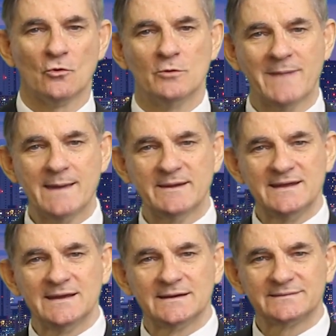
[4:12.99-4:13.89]
Or
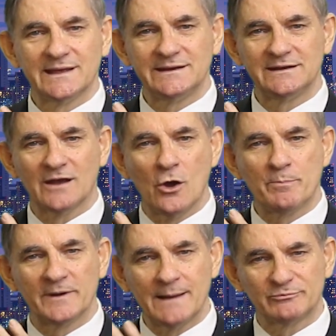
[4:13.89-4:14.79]
maybe they didn't
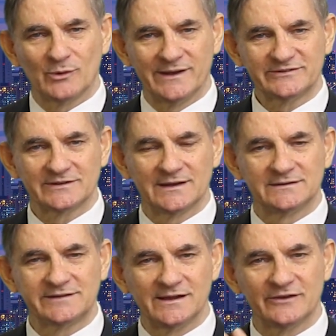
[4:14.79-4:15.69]
open up to us
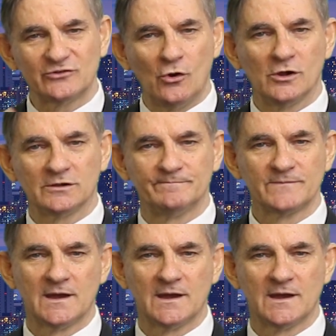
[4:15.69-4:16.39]
and tell us all.